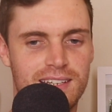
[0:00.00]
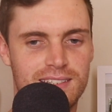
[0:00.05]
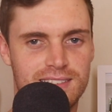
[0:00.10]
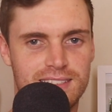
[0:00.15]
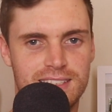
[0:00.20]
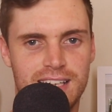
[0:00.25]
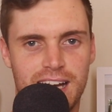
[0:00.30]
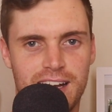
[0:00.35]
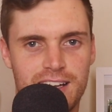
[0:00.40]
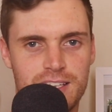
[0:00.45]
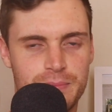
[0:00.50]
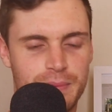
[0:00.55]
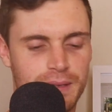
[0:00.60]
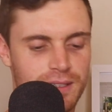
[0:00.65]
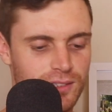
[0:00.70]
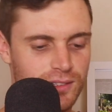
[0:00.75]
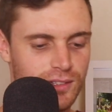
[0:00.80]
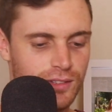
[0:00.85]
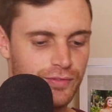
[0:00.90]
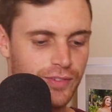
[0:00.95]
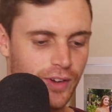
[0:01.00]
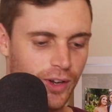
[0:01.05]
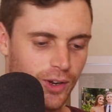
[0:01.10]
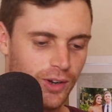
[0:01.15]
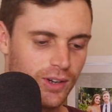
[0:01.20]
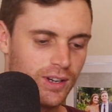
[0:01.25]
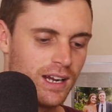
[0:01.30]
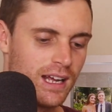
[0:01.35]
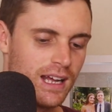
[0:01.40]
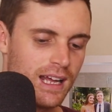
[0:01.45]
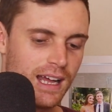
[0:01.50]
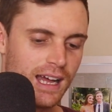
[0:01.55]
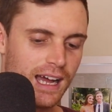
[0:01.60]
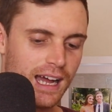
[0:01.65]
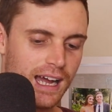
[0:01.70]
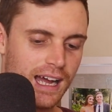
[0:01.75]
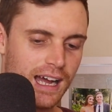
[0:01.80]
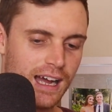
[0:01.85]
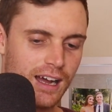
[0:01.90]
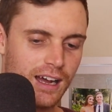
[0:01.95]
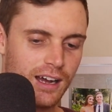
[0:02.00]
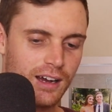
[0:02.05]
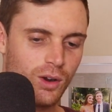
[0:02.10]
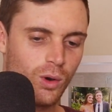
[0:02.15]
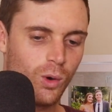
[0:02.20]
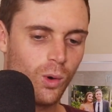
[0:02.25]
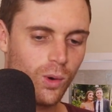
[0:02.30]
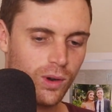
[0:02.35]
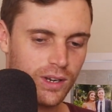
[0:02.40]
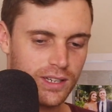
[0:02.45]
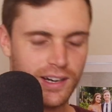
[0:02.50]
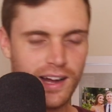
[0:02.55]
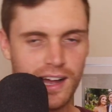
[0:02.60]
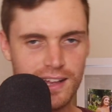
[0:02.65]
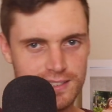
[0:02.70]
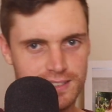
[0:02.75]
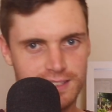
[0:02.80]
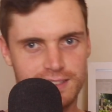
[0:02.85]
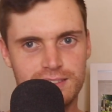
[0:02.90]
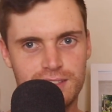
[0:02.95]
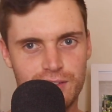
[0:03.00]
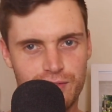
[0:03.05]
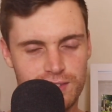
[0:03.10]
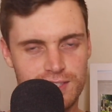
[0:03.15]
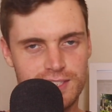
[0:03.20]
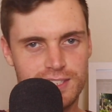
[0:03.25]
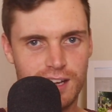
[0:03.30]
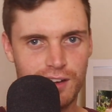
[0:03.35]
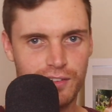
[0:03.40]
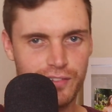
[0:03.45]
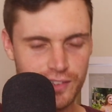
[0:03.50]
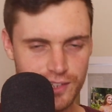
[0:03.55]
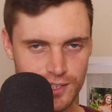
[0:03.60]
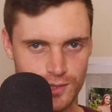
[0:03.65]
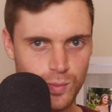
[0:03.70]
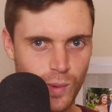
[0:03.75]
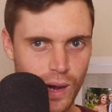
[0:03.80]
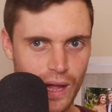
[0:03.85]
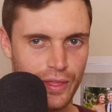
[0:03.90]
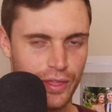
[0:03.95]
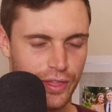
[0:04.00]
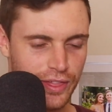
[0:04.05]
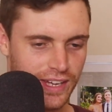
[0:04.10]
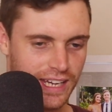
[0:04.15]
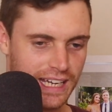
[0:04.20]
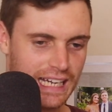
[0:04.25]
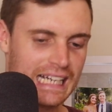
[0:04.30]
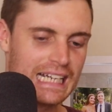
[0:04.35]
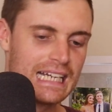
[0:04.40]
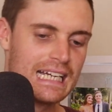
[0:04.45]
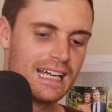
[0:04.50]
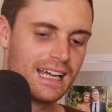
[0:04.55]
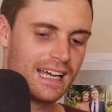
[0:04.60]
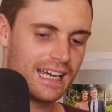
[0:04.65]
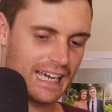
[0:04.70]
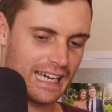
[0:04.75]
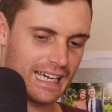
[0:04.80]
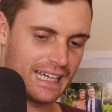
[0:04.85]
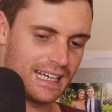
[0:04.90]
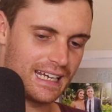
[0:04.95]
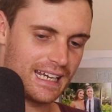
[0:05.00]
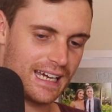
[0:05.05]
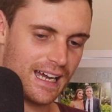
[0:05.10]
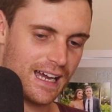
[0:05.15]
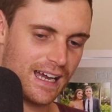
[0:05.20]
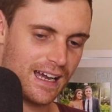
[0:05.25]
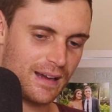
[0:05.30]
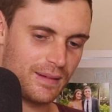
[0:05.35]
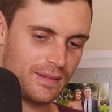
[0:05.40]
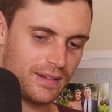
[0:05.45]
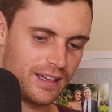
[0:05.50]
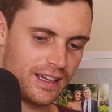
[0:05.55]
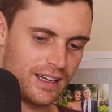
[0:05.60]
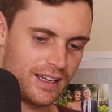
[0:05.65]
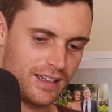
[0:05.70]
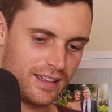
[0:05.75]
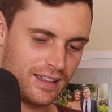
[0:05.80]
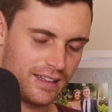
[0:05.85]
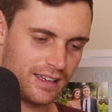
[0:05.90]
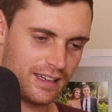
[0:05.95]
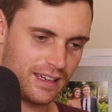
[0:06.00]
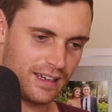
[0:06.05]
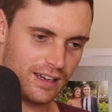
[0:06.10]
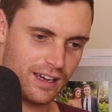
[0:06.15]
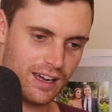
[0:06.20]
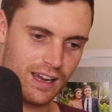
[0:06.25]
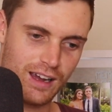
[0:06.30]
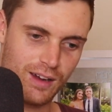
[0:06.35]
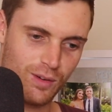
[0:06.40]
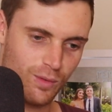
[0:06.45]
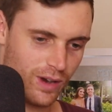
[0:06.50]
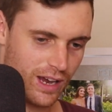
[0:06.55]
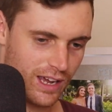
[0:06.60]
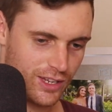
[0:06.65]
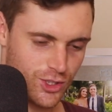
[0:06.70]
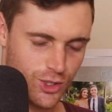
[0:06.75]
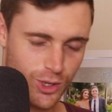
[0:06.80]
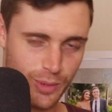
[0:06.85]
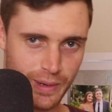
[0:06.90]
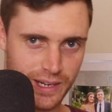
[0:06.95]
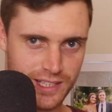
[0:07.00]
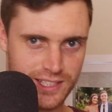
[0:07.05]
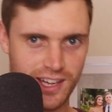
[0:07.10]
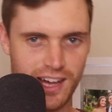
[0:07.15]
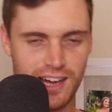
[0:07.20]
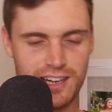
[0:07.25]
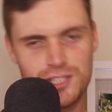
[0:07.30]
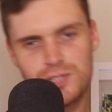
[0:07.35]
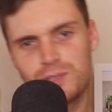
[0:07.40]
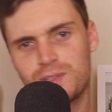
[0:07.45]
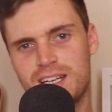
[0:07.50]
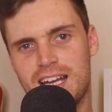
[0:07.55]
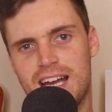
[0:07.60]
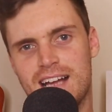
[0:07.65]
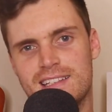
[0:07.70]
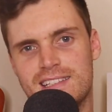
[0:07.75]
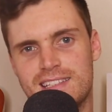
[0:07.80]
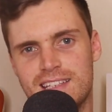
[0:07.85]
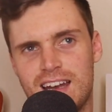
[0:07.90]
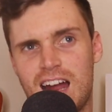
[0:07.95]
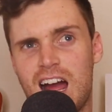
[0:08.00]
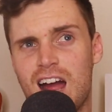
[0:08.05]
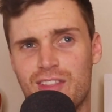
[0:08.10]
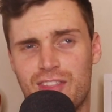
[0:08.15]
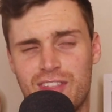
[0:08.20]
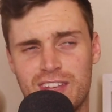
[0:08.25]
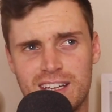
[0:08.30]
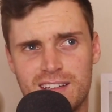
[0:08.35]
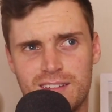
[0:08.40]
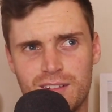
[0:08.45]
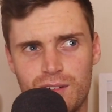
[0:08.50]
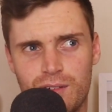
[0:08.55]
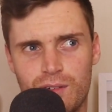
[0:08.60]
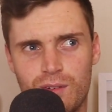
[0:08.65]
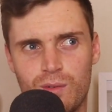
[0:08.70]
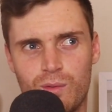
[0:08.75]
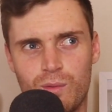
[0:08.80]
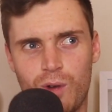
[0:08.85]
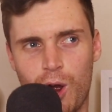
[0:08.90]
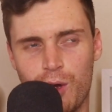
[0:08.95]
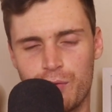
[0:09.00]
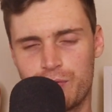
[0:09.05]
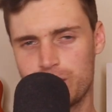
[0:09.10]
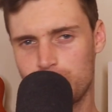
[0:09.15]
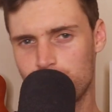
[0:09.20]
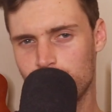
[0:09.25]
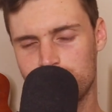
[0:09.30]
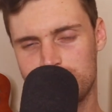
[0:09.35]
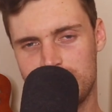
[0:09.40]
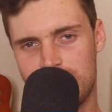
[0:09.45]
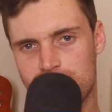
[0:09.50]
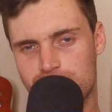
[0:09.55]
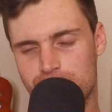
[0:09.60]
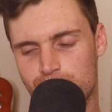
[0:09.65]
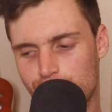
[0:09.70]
yesterday. I spent on the phone organizing different stuff for this one thing, and we're super excited to announce it. I think hopefully we'll announce